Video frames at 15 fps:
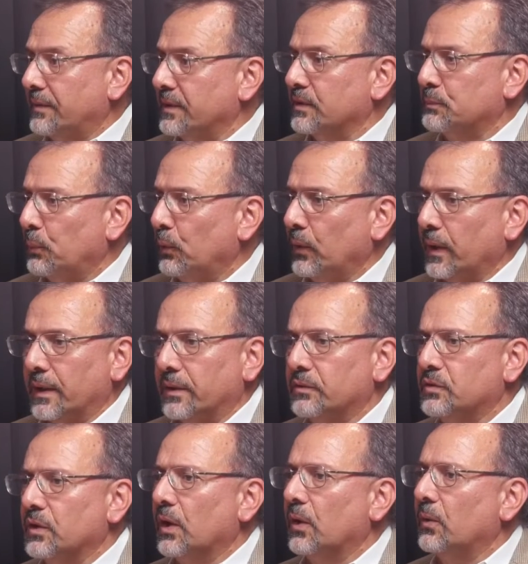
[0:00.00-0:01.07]
this point.
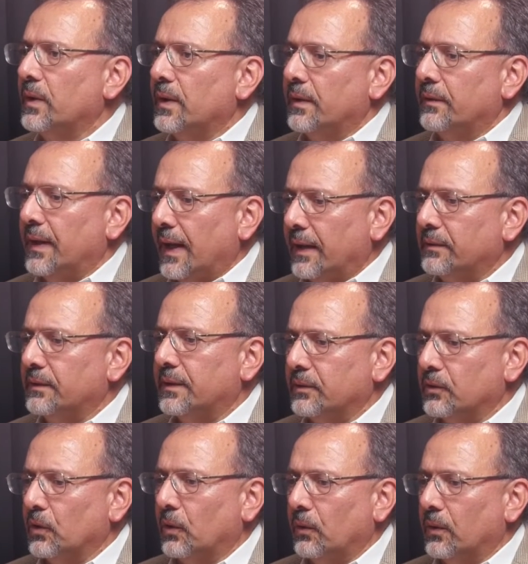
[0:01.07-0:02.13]
So that can
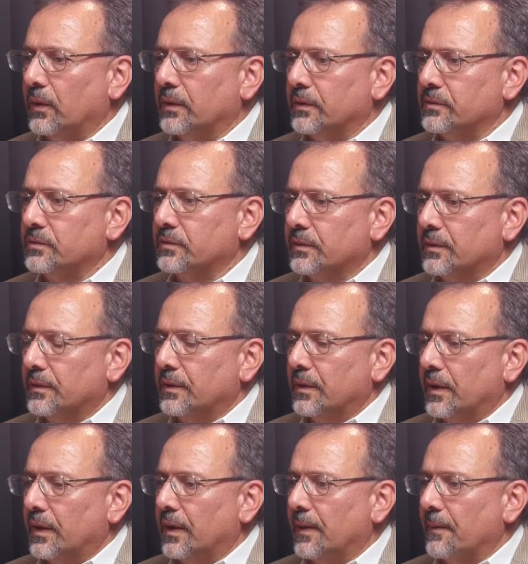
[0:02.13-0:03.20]
cause
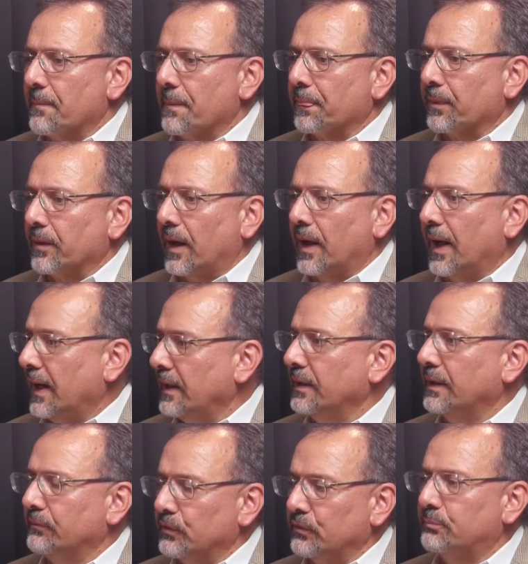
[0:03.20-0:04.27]
a high
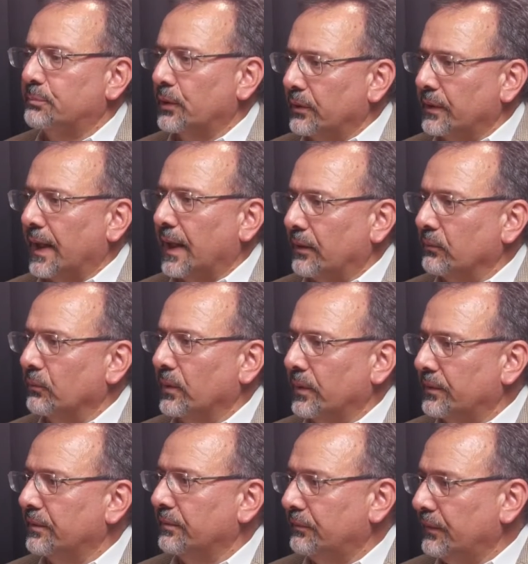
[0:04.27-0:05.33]
level of burnout
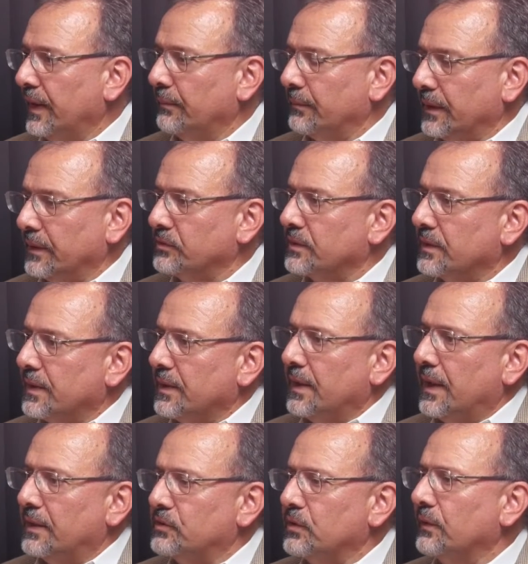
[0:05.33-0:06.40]
with the families.
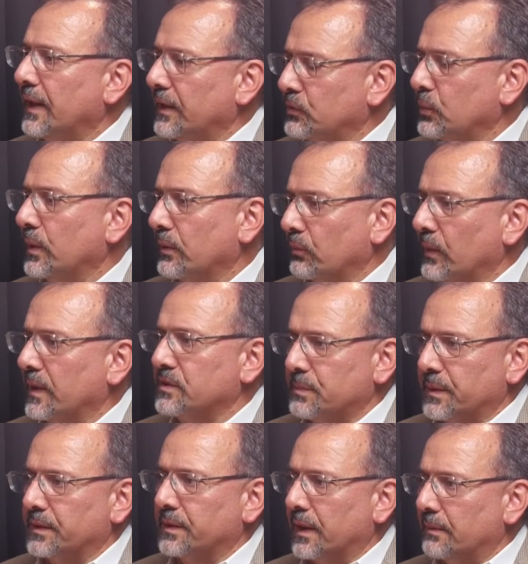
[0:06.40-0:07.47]
And so that's where
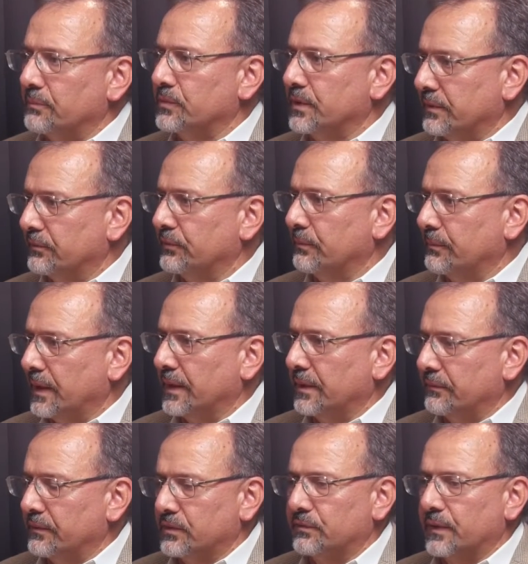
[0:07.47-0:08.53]
respite comes in for many
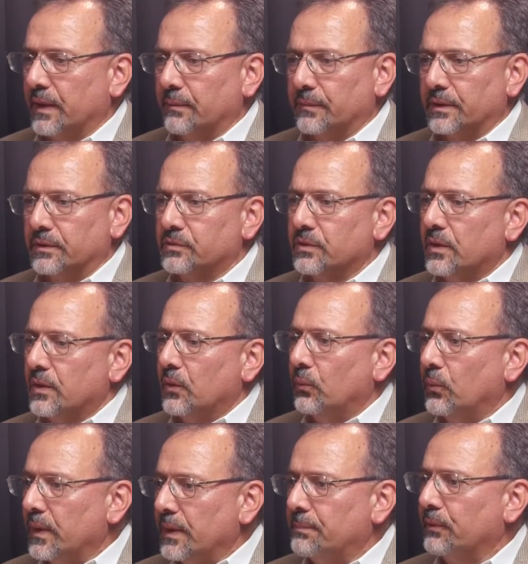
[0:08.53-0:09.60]
of these families.
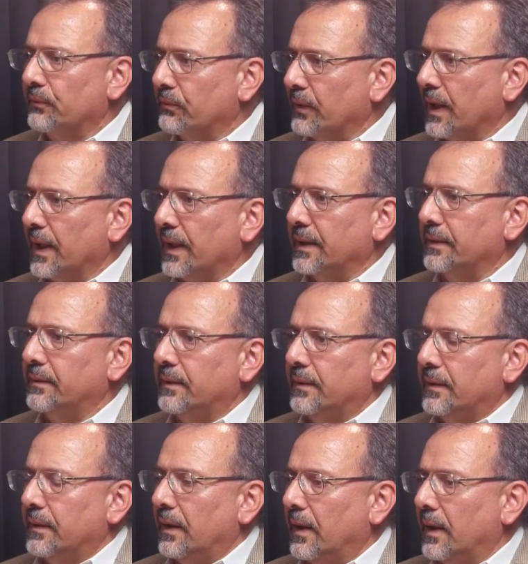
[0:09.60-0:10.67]
We provide
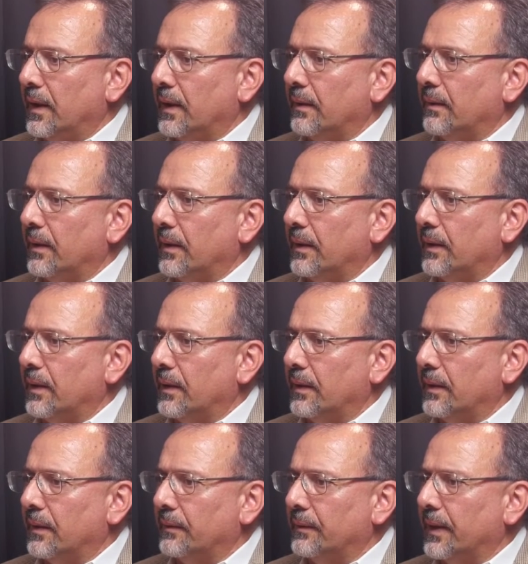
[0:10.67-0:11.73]

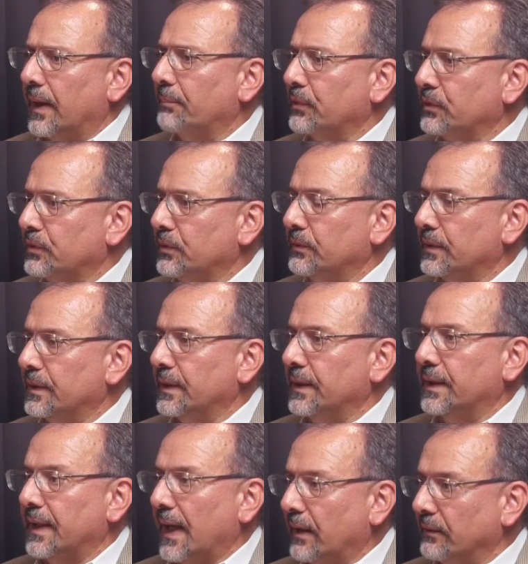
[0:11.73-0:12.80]
an opportunity,
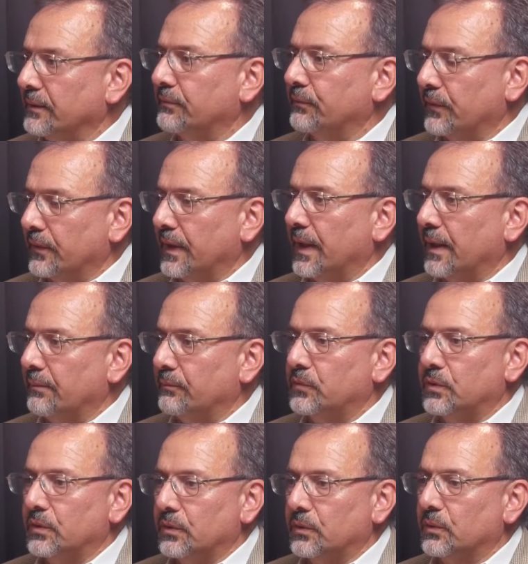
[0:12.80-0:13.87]
an outlet for them
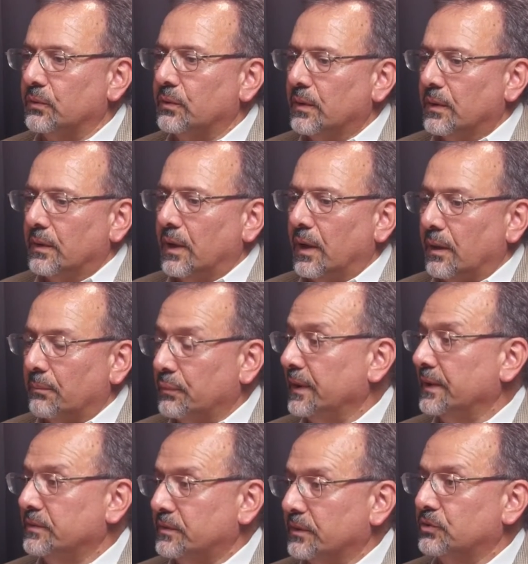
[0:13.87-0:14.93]
to
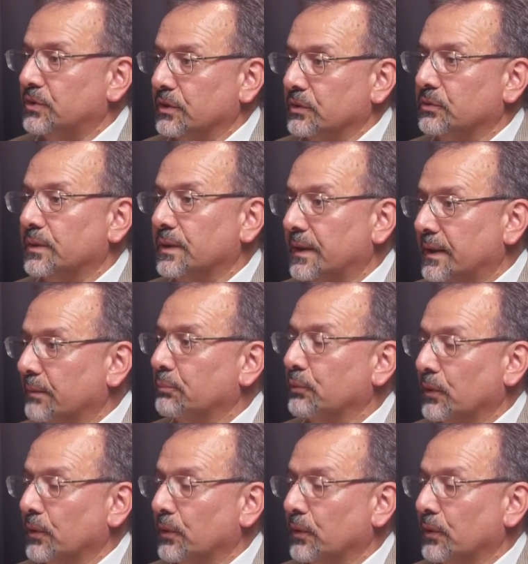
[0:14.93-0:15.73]
place their children in our